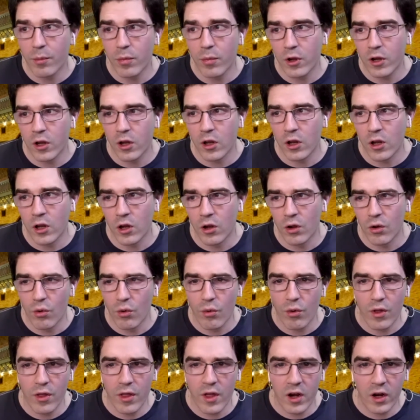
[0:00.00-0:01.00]
you know,
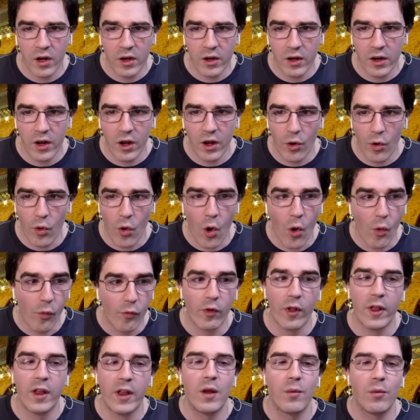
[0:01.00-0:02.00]
that it hopefully
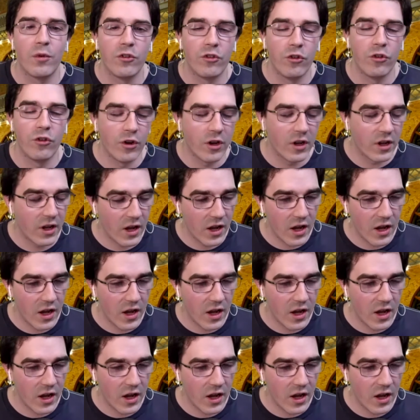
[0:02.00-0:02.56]
enables you to get